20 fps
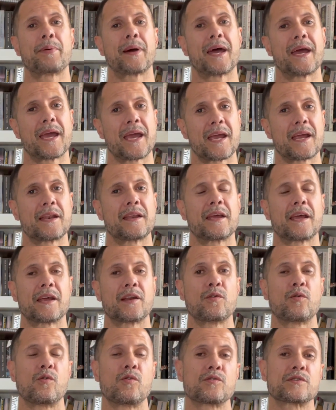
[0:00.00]
pain
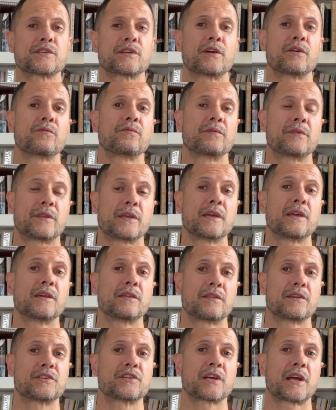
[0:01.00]
and also
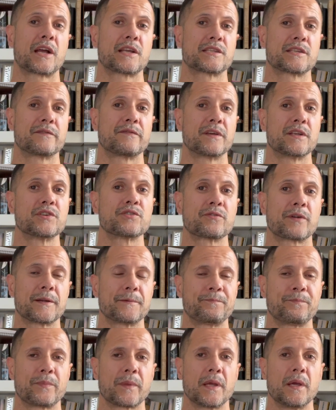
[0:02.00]
the chance of injury.